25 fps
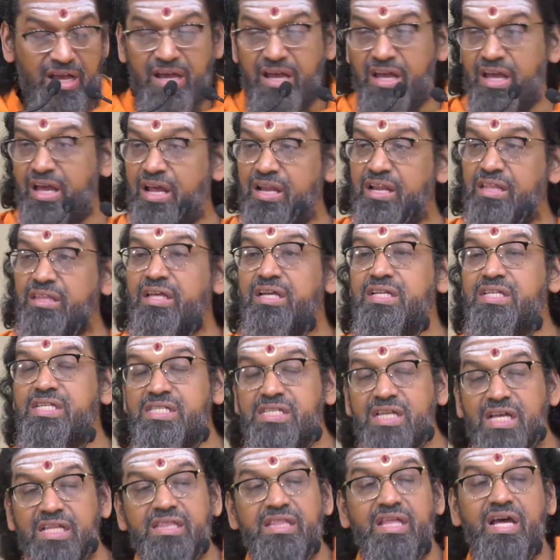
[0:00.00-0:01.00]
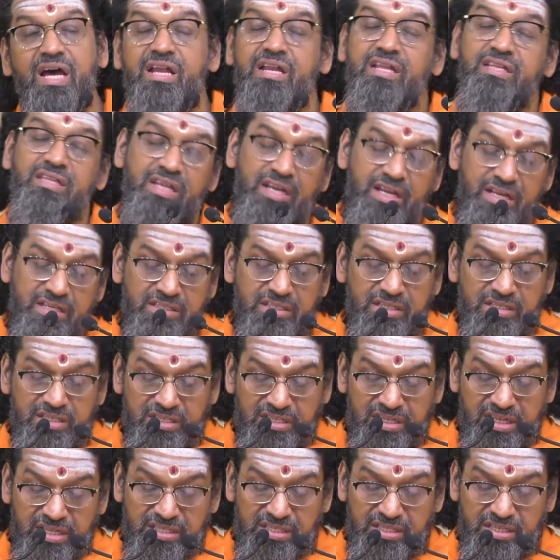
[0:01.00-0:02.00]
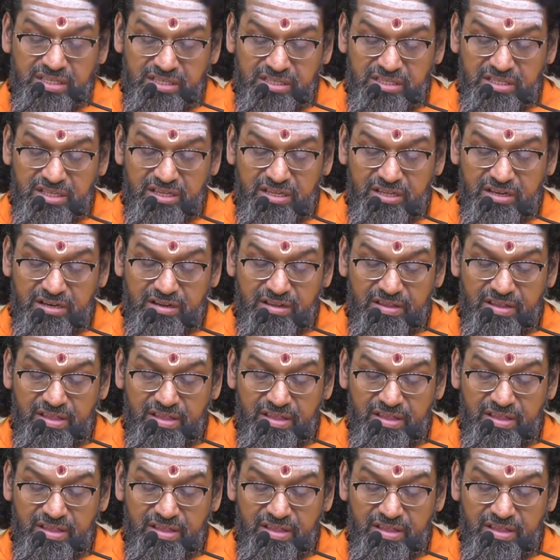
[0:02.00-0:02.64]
Another sat, another existence is there.